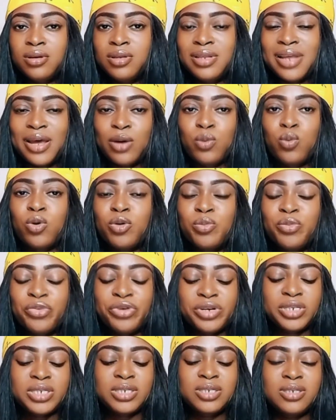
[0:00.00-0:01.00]
like
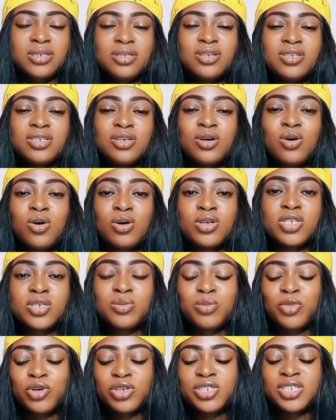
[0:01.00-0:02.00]
WordPress, it doesn't
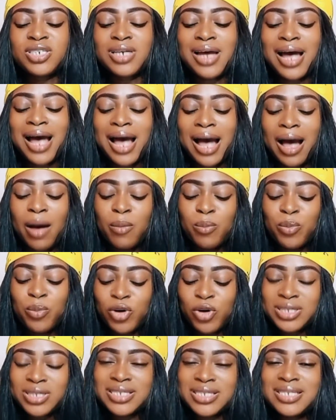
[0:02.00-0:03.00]
cost much,
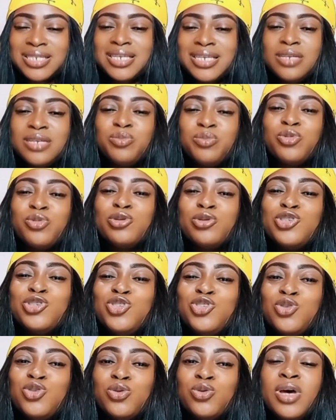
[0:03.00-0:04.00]
but it
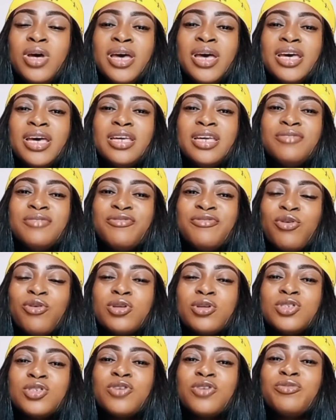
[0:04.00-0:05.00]
puts you in
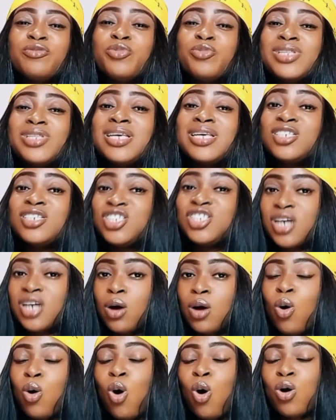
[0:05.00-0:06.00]
front of
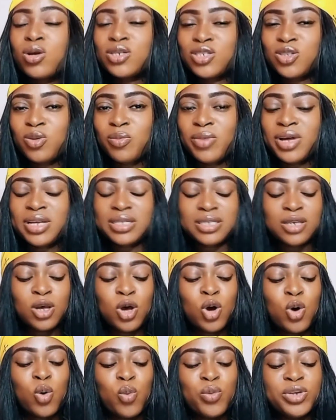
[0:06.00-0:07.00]
potential customers,
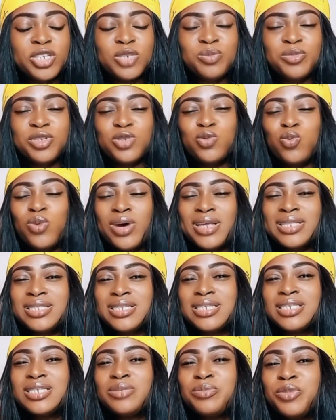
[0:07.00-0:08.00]
which means when
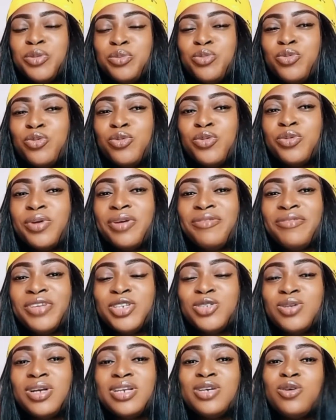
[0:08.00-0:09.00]
these people
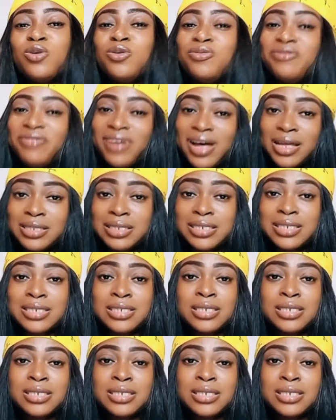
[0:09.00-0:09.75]
eventually convert,